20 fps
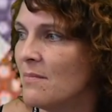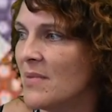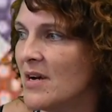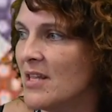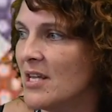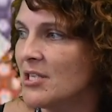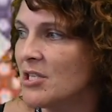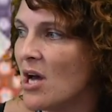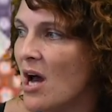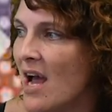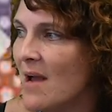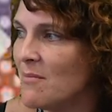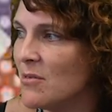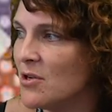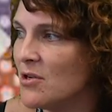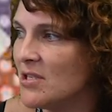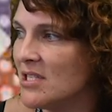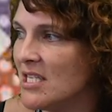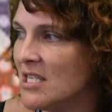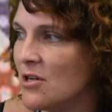By the time
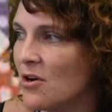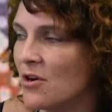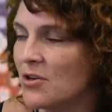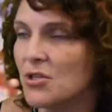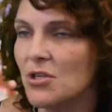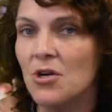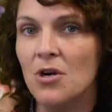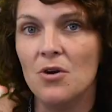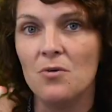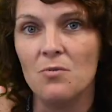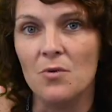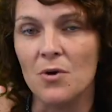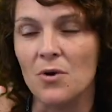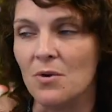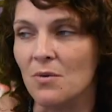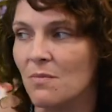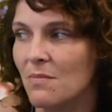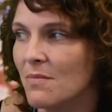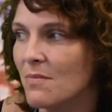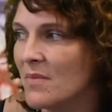Lucy got to her
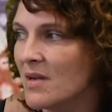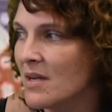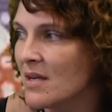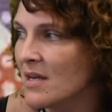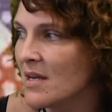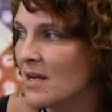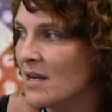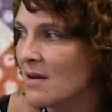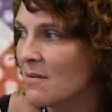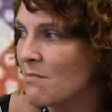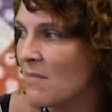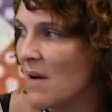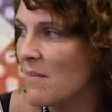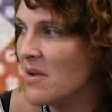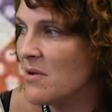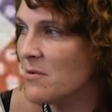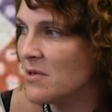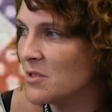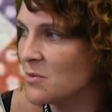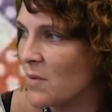room,
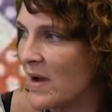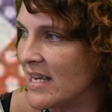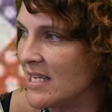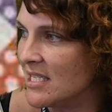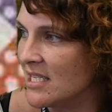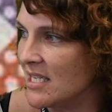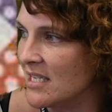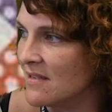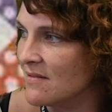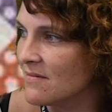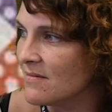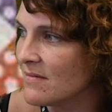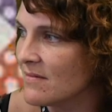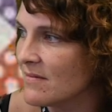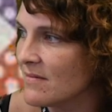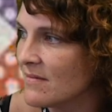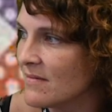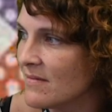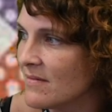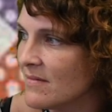Mummy was waiting.
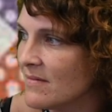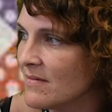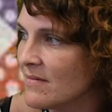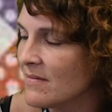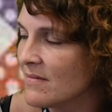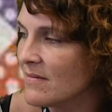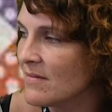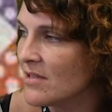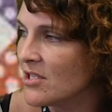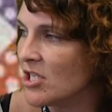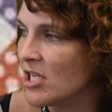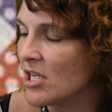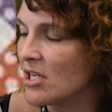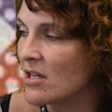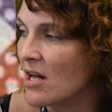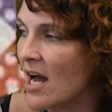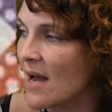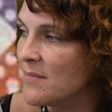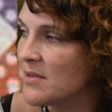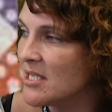She
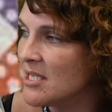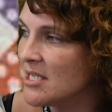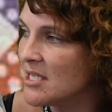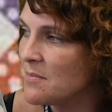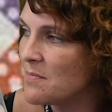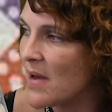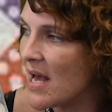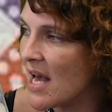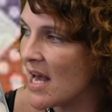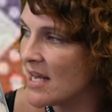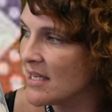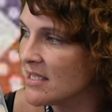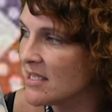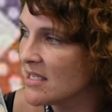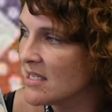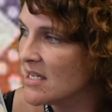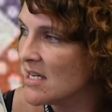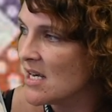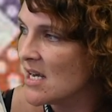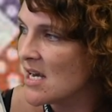climbed into bed
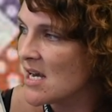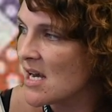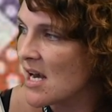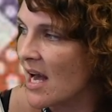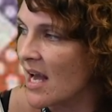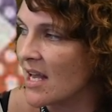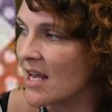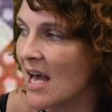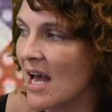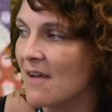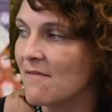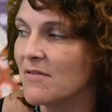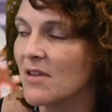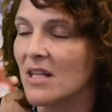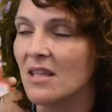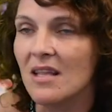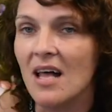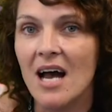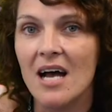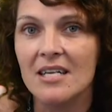and gave
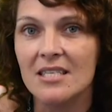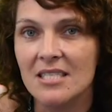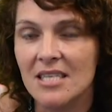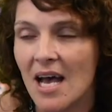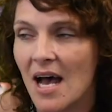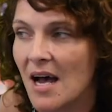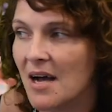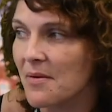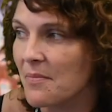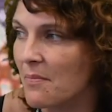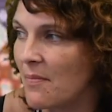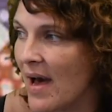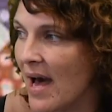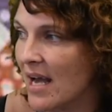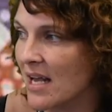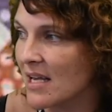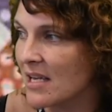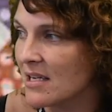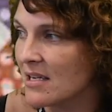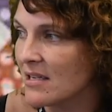the last hug
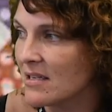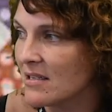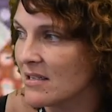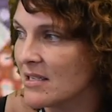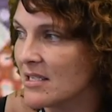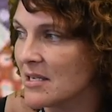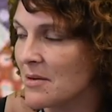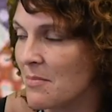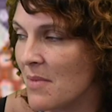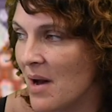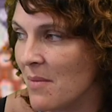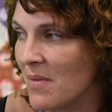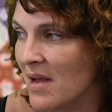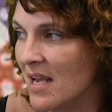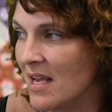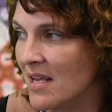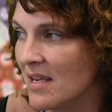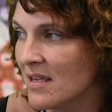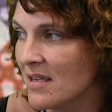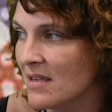back to
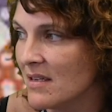Mummy.